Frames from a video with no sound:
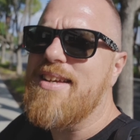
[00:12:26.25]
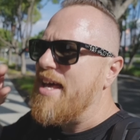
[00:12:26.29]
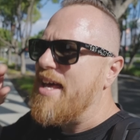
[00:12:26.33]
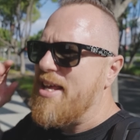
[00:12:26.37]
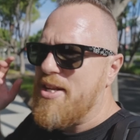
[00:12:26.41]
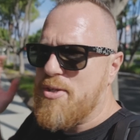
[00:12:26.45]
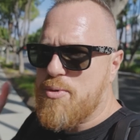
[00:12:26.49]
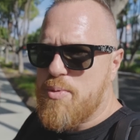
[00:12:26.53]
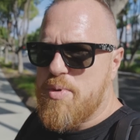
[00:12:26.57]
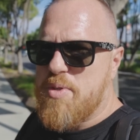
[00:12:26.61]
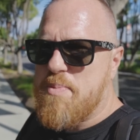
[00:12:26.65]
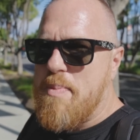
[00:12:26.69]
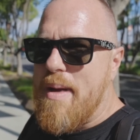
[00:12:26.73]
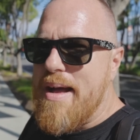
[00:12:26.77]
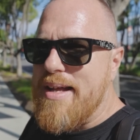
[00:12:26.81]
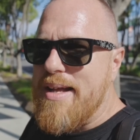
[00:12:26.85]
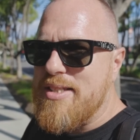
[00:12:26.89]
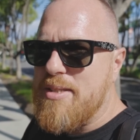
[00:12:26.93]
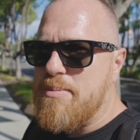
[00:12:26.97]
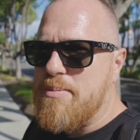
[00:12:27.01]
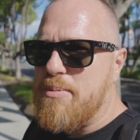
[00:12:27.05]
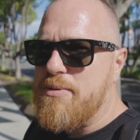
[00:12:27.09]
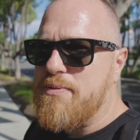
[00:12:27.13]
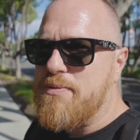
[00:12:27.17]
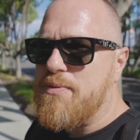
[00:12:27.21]
and is
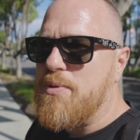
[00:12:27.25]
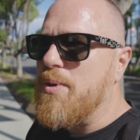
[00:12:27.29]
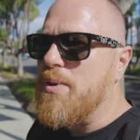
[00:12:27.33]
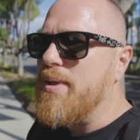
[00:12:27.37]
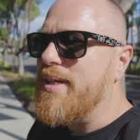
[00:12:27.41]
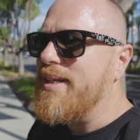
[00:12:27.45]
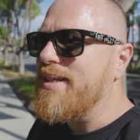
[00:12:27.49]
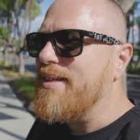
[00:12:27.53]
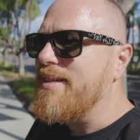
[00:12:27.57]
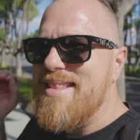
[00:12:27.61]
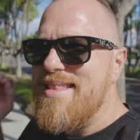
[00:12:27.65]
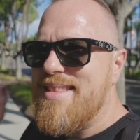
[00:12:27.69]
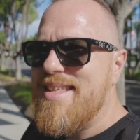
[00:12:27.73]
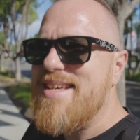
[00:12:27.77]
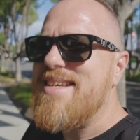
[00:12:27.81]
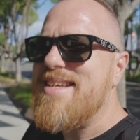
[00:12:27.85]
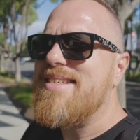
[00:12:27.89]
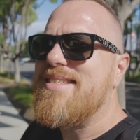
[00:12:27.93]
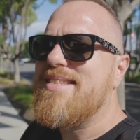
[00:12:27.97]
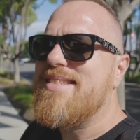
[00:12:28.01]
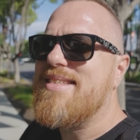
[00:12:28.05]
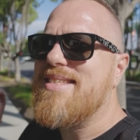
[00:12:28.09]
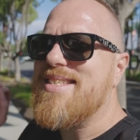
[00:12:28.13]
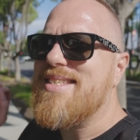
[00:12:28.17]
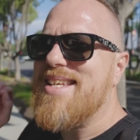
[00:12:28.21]
responsible for it.
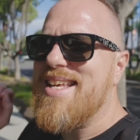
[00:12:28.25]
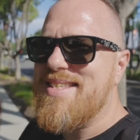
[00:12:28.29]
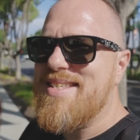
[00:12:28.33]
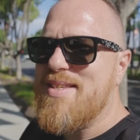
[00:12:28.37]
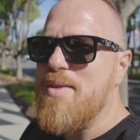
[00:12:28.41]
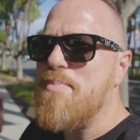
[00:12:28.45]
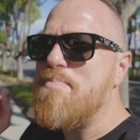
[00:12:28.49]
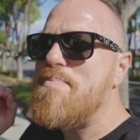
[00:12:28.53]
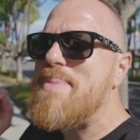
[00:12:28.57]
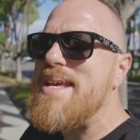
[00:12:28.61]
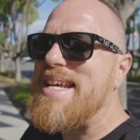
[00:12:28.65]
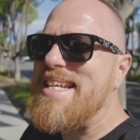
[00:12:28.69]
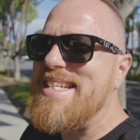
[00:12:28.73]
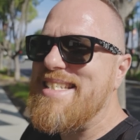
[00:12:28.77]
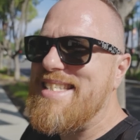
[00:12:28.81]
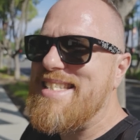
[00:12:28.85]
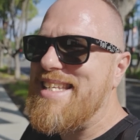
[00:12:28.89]
This is a big